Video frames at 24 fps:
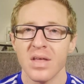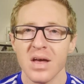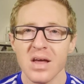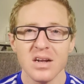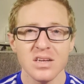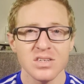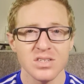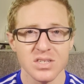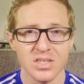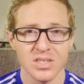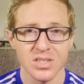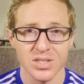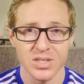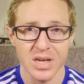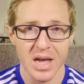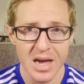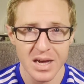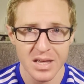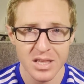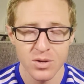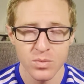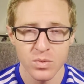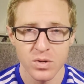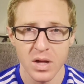that is
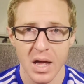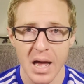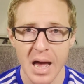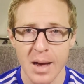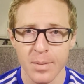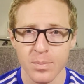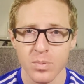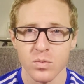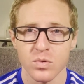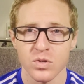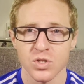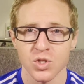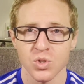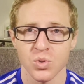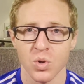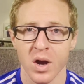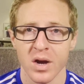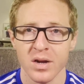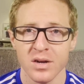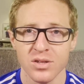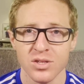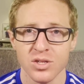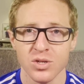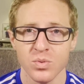exactly what Apple was
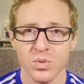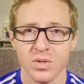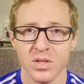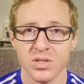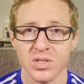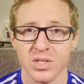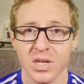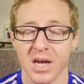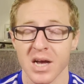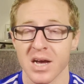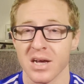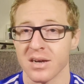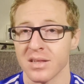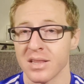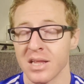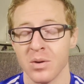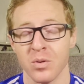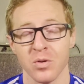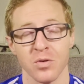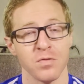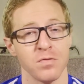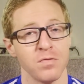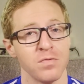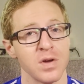trying to do with this ad, and they
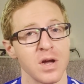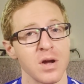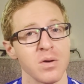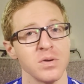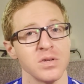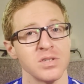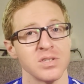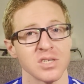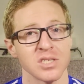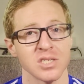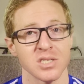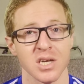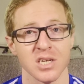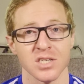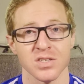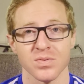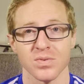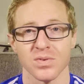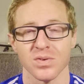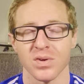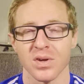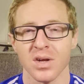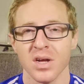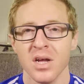were very
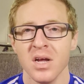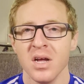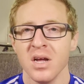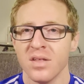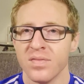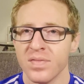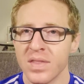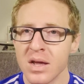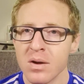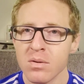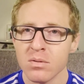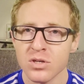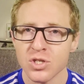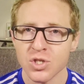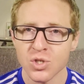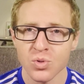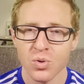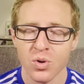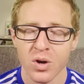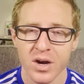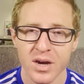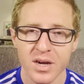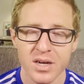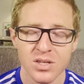successful. They were
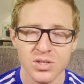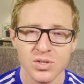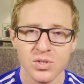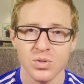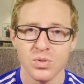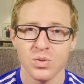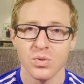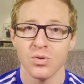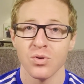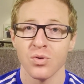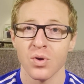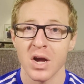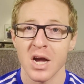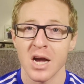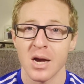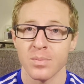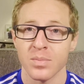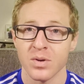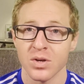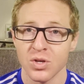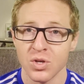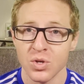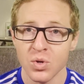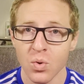trying to grab
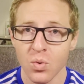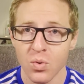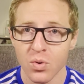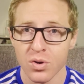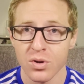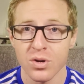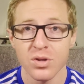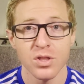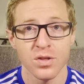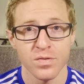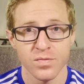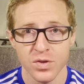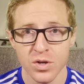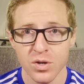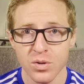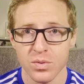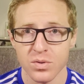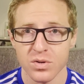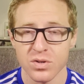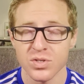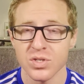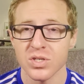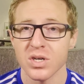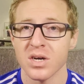the
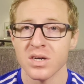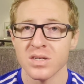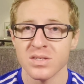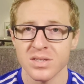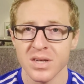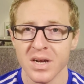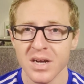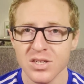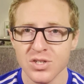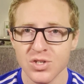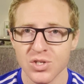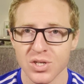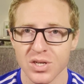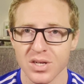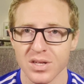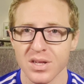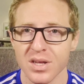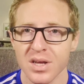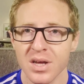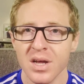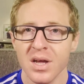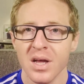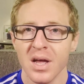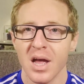viewer's attention
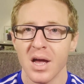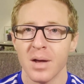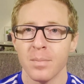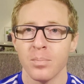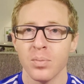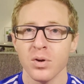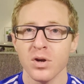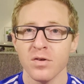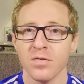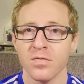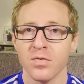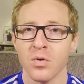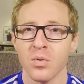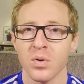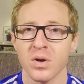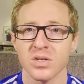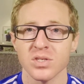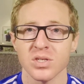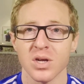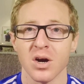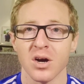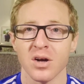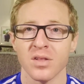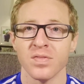and put a
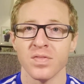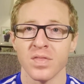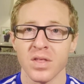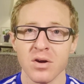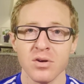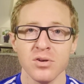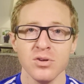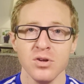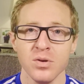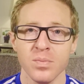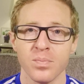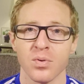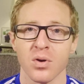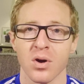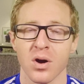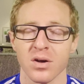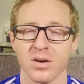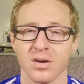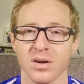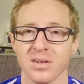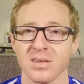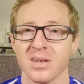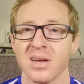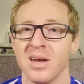focus on their new
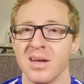product,